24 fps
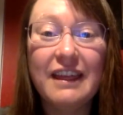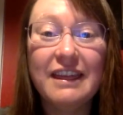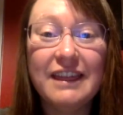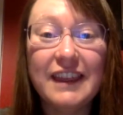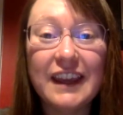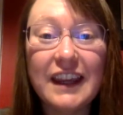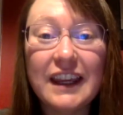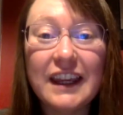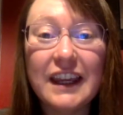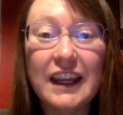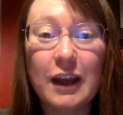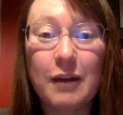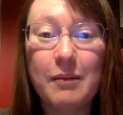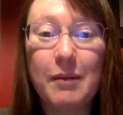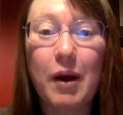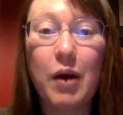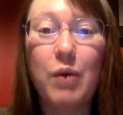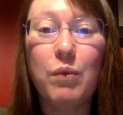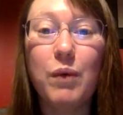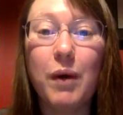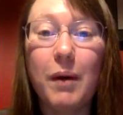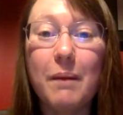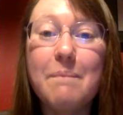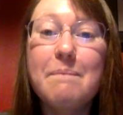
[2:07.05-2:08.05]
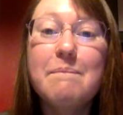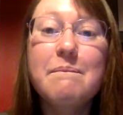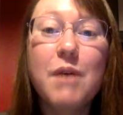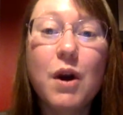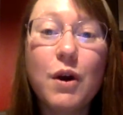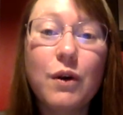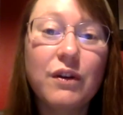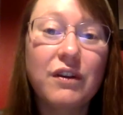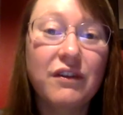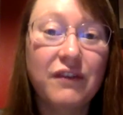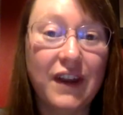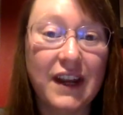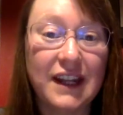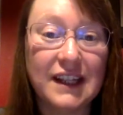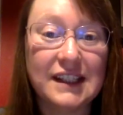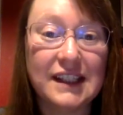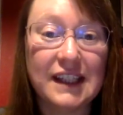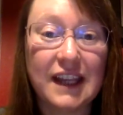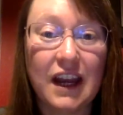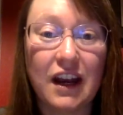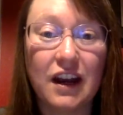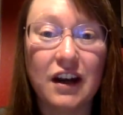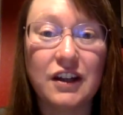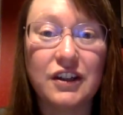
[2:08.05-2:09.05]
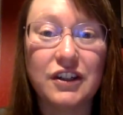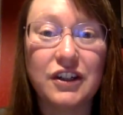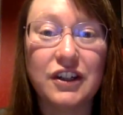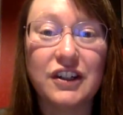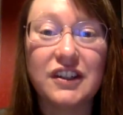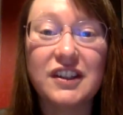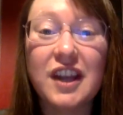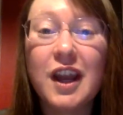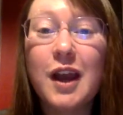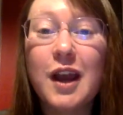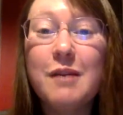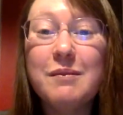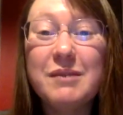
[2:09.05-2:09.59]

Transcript: thinking about what motivates characters,